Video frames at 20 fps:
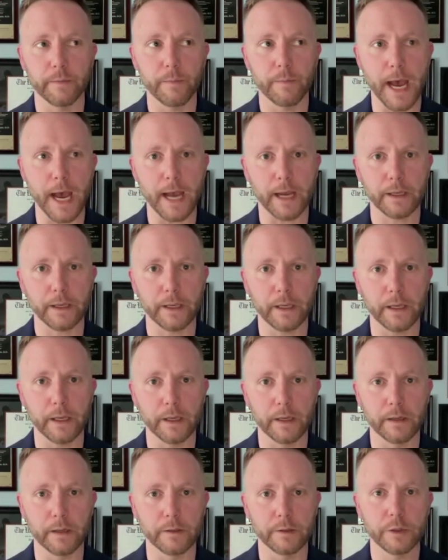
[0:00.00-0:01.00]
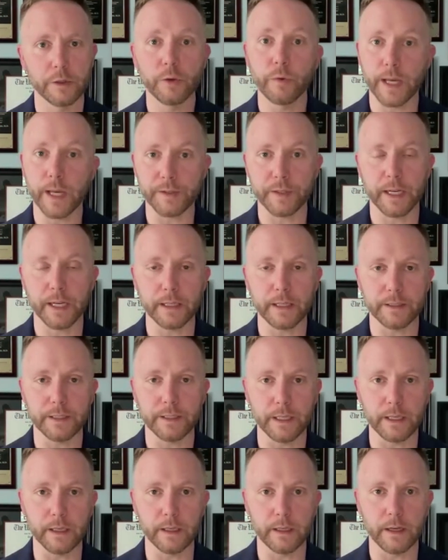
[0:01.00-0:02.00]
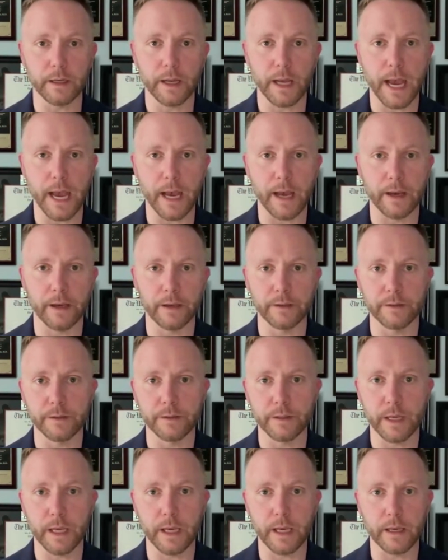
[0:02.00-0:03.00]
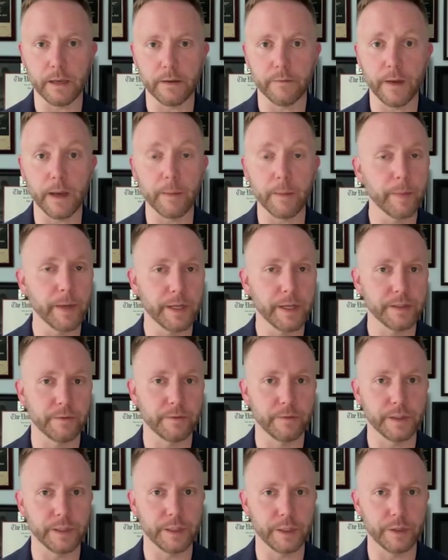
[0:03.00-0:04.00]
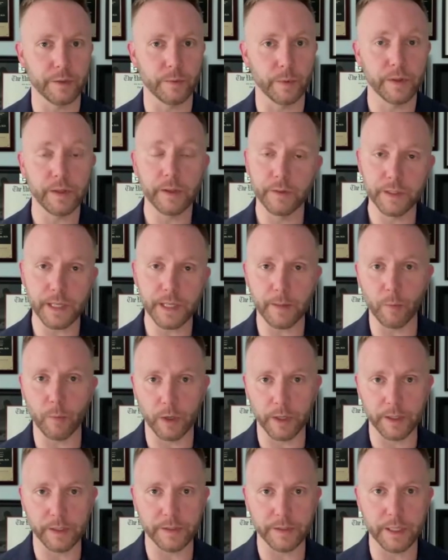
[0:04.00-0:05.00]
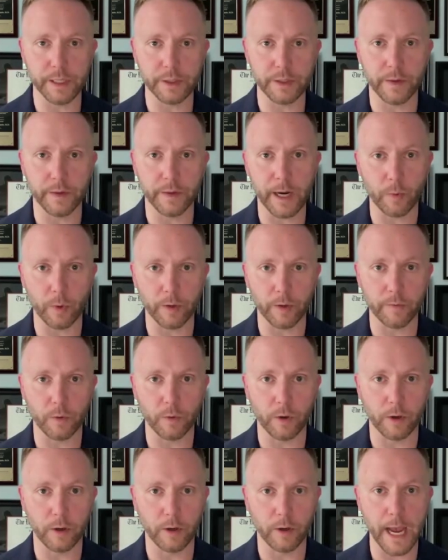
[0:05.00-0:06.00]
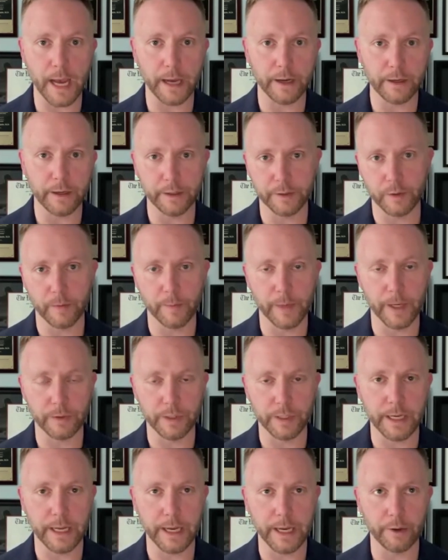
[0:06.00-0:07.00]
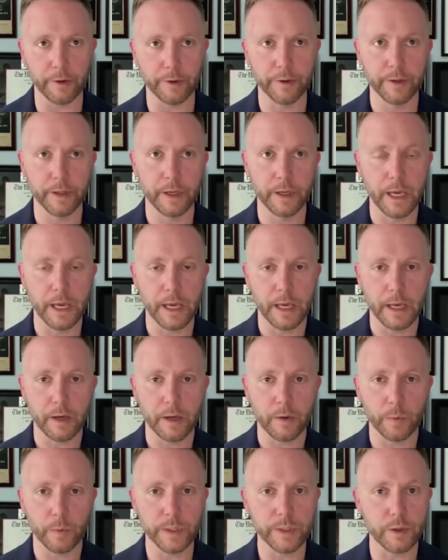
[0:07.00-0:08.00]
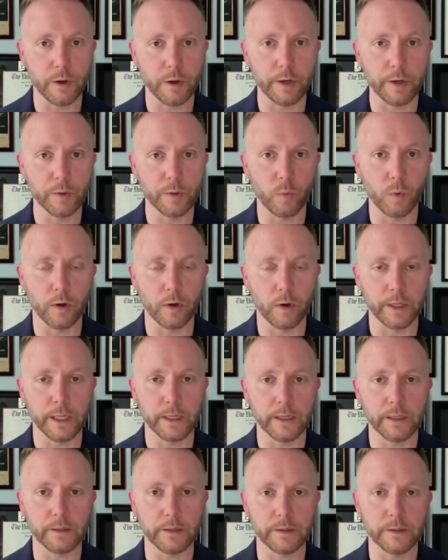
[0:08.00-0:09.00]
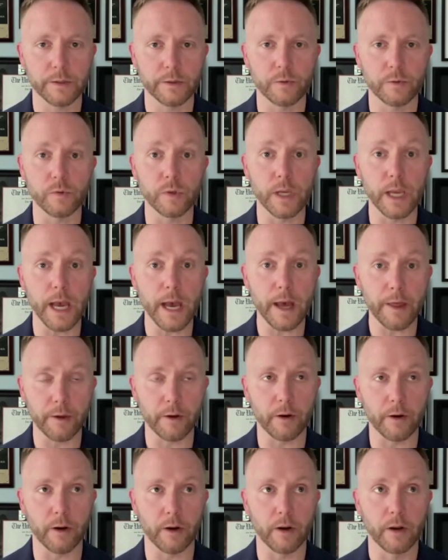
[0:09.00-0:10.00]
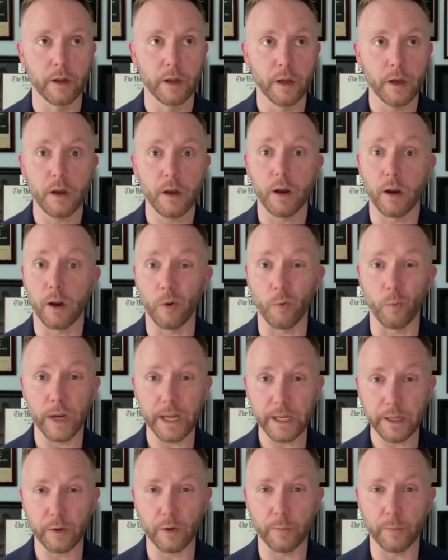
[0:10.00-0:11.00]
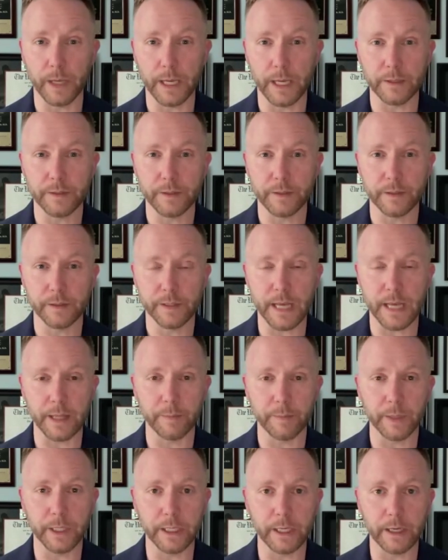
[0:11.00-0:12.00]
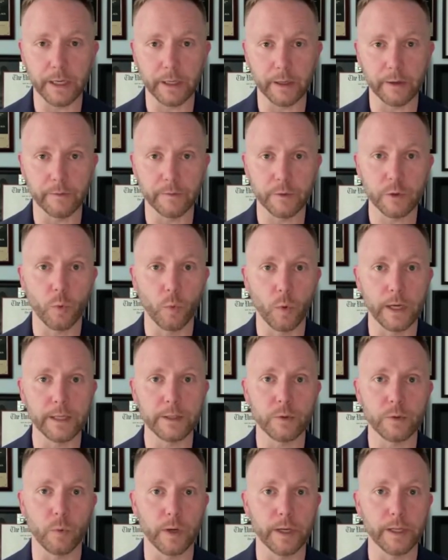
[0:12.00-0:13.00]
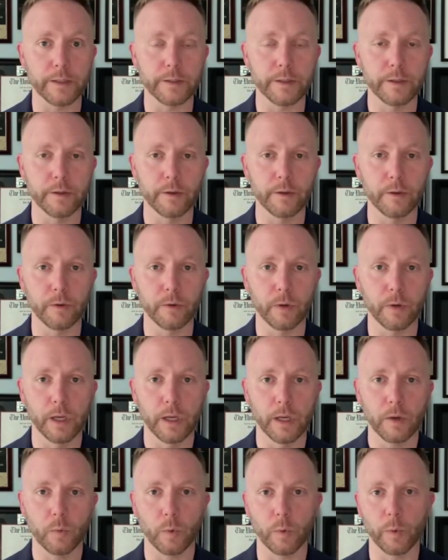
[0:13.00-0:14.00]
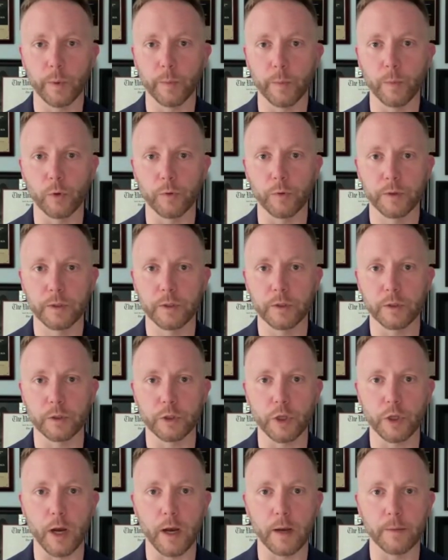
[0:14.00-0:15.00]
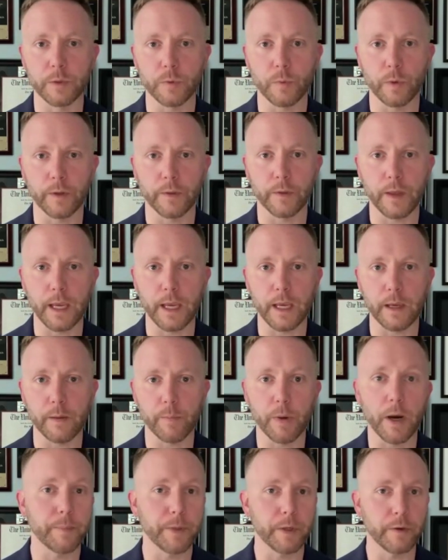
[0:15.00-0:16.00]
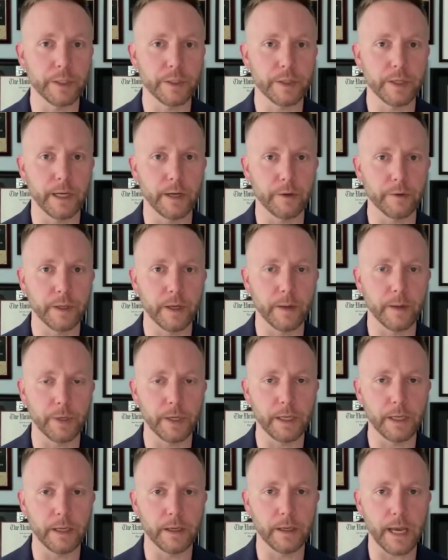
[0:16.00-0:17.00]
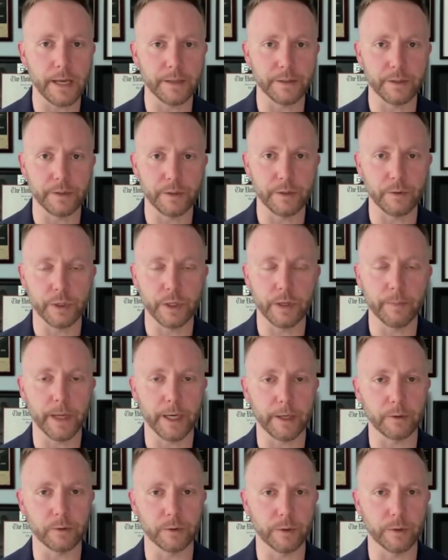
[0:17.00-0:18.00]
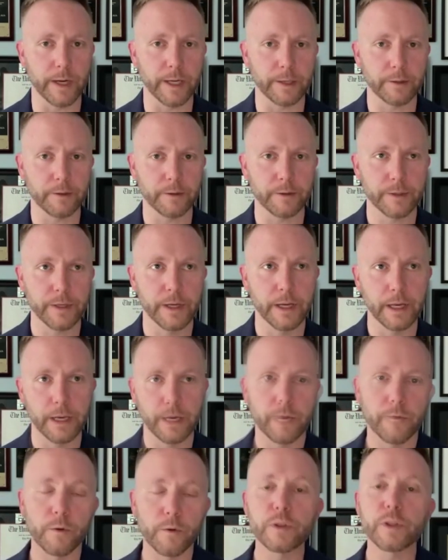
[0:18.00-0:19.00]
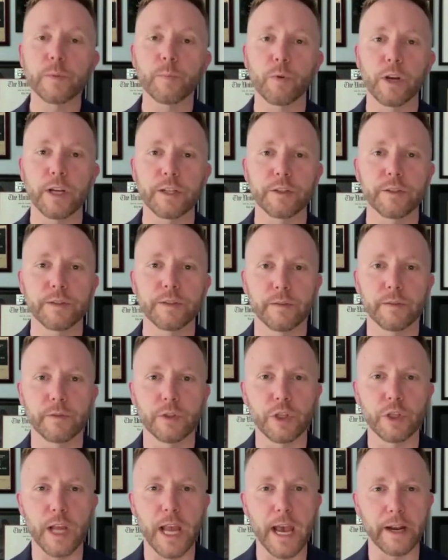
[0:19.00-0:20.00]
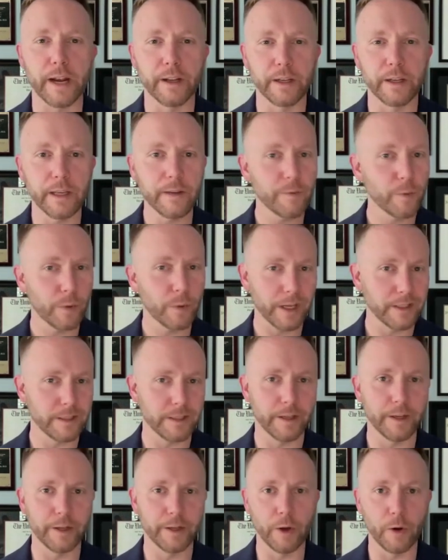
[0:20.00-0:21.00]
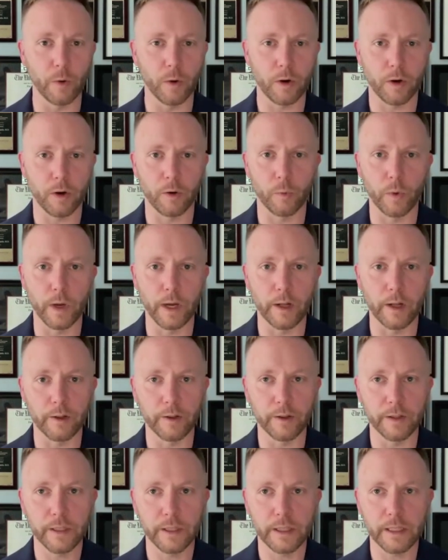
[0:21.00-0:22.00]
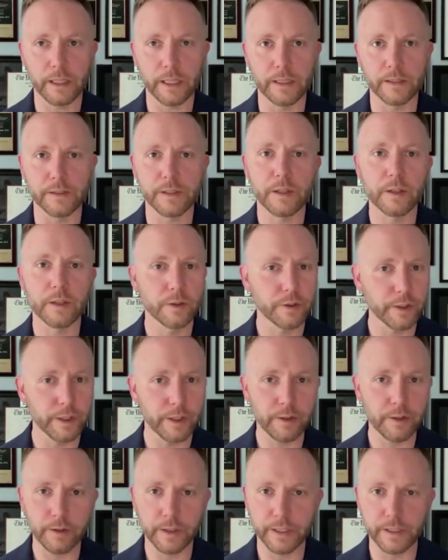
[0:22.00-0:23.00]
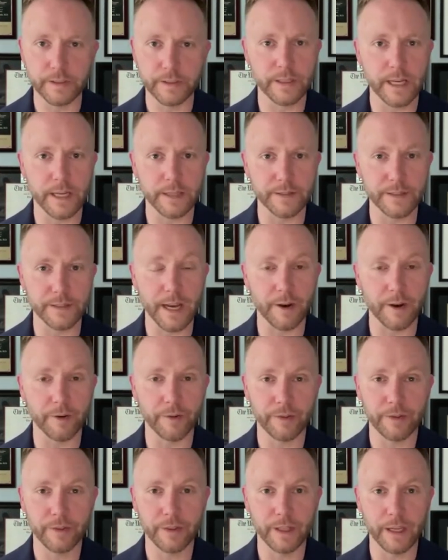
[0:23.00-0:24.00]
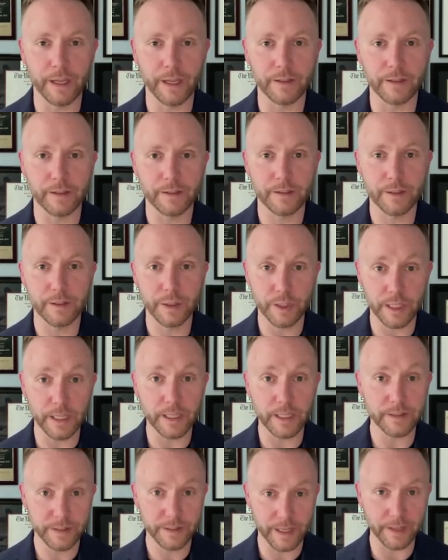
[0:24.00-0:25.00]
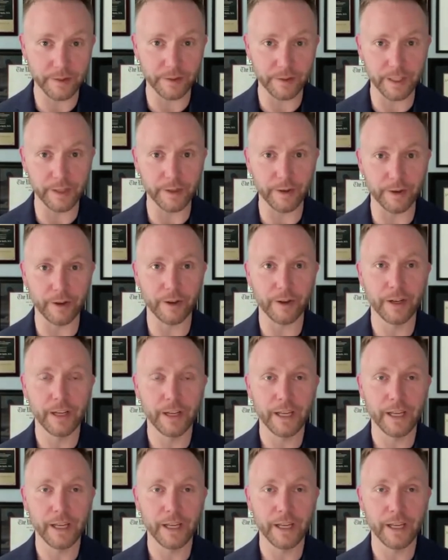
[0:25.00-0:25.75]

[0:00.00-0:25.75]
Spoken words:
back in 2018 as a family medicine physician within the same organization that I work for at Intermountain Health. We started working together on a regular basis at the beginning of 2022 when we both took jobs with a population health company as associate medical directors. First impressions of Shannon, even when I didn't know her well, is clearly it stands out that she is a leader